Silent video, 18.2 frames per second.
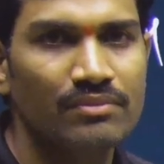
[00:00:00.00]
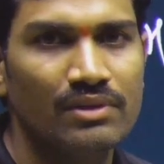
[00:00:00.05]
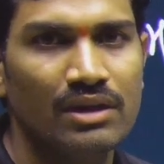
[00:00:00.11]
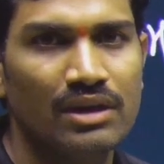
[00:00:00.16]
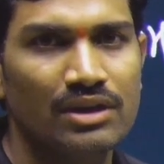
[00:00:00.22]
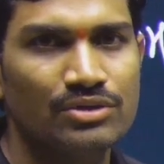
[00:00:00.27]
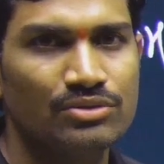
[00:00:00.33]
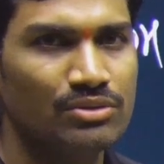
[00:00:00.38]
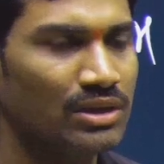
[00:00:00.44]

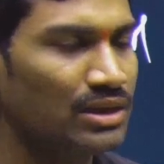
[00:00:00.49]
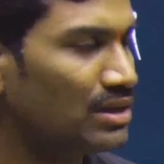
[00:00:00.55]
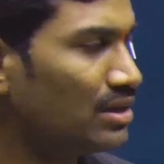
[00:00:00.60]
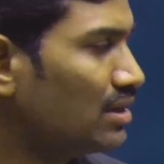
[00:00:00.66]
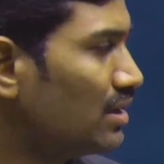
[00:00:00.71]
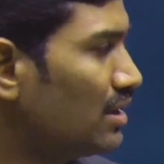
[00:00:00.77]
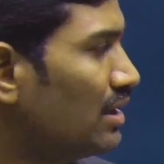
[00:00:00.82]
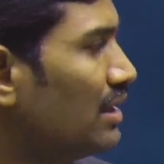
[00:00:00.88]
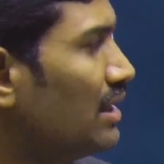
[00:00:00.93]
Understood or
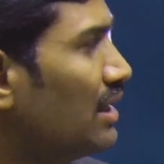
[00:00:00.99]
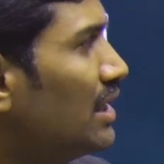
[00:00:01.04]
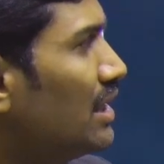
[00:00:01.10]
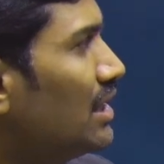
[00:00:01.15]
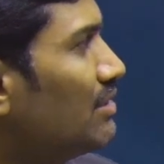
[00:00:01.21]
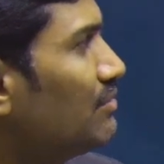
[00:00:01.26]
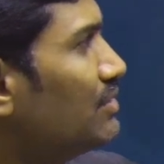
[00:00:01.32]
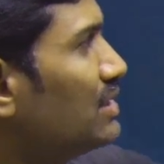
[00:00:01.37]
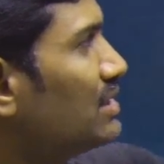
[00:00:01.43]
not?
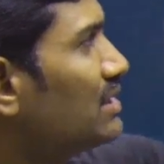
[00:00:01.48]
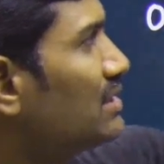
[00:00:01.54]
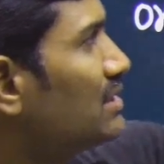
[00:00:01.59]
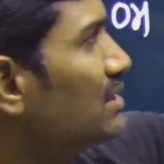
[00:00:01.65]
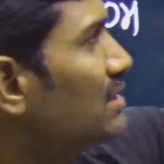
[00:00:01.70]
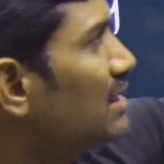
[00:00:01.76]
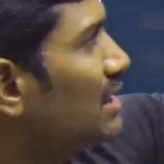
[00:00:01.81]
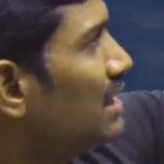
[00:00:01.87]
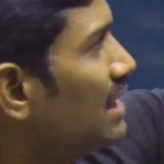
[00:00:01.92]
If this is
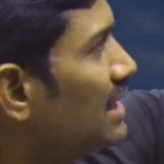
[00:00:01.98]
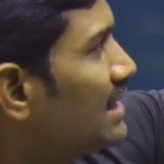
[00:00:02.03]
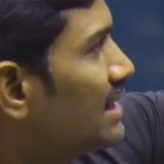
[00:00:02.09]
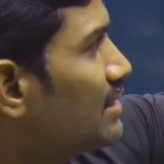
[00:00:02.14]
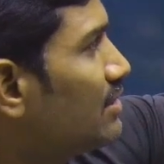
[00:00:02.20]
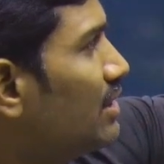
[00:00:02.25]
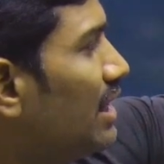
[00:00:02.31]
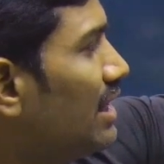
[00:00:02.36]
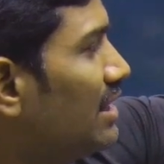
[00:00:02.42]
related
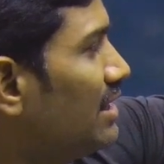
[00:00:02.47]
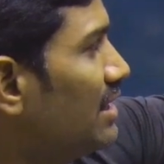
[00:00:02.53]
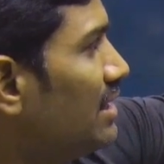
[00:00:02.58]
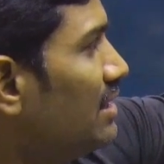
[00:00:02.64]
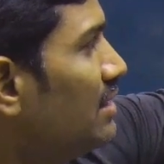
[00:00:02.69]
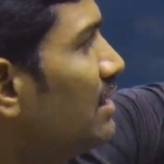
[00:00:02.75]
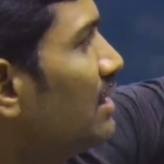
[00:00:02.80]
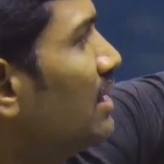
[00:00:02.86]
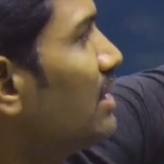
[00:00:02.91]
to adenine,
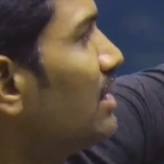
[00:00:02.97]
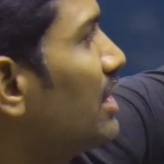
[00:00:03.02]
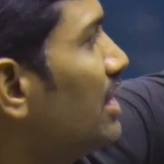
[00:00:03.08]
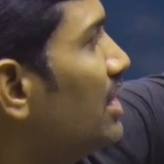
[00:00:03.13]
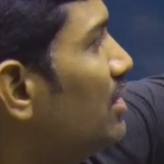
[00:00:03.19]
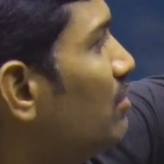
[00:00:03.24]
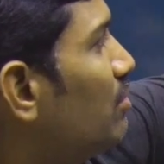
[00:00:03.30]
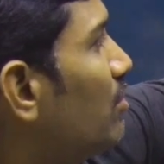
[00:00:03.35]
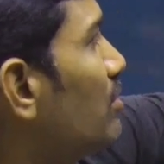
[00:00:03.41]

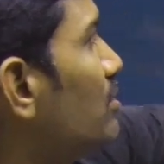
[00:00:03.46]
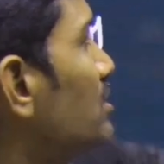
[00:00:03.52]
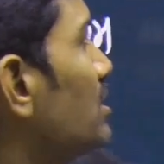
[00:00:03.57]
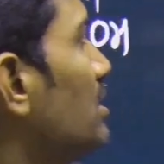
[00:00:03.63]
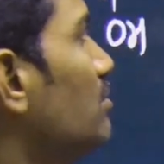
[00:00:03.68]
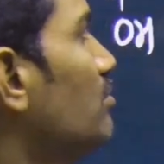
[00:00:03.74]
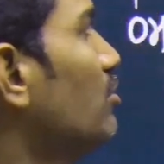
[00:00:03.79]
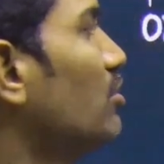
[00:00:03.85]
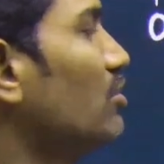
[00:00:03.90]

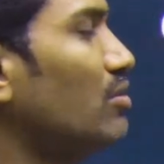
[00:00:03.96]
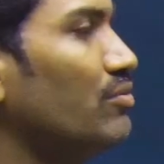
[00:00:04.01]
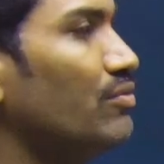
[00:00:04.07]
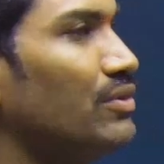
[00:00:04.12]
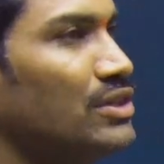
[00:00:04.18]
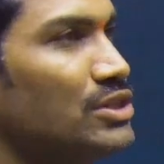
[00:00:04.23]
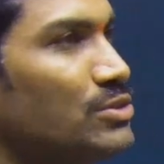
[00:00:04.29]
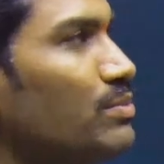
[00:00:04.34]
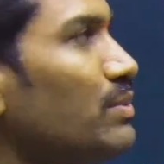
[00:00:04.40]
adenosine
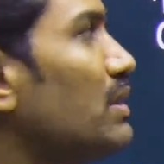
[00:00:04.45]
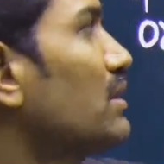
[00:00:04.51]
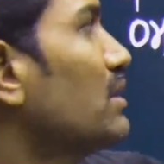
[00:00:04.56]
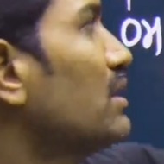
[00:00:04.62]
monophosphate,